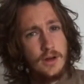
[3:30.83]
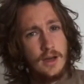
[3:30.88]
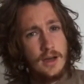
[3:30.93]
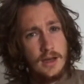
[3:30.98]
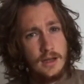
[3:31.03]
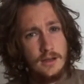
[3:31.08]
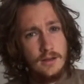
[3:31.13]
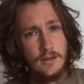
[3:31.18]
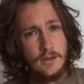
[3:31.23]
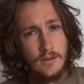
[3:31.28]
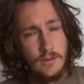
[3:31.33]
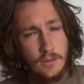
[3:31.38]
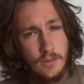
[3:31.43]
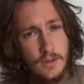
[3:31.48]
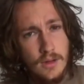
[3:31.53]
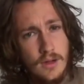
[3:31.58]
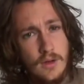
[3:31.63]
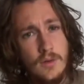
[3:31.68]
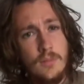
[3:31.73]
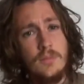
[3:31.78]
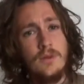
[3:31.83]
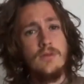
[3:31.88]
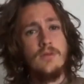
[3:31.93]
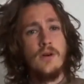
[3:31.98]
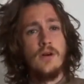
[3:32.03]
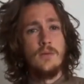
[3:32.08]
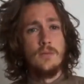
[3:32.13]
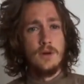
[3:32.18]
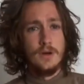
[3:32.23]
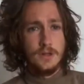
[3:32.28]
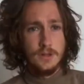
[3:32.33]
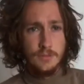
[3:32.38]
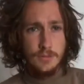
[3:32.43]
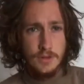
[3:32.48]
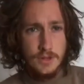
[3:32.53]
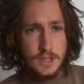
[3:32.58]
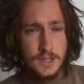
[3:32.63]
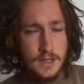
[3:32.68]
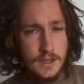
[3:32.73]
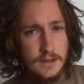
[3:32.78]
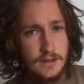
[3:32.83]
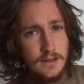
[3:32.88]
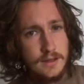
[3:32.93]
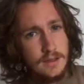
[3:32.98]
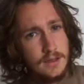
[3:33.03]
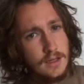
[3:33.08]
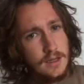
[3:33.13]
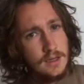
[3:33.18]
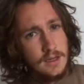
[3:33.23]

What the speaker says: and it would be very much appreciated.